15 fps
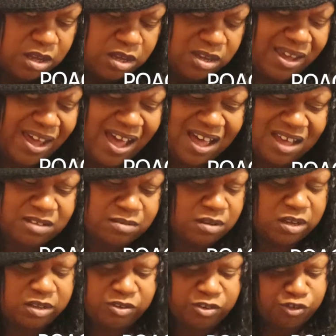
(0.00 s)
Yeah,
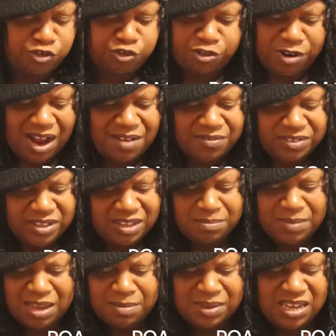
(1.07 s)
traveling,
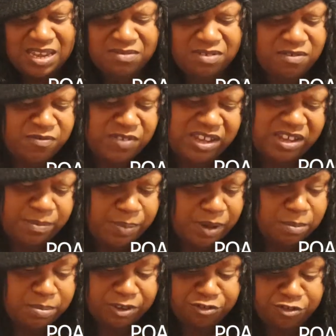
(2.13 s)
maybe even via
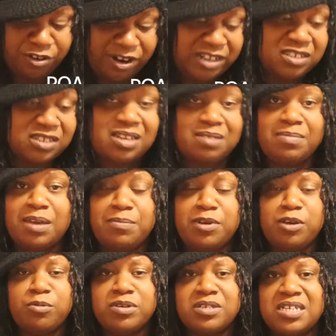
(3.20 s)
public transit. Maybe
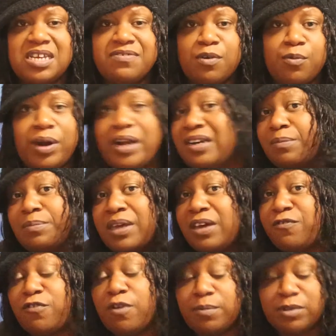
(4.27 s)
you receive a random
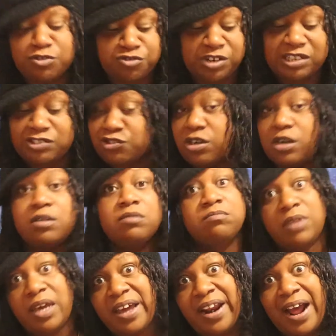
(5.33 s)
gift from a stranger.
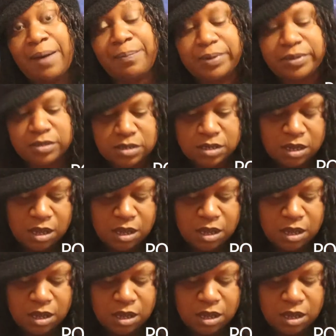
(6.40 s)
It happens.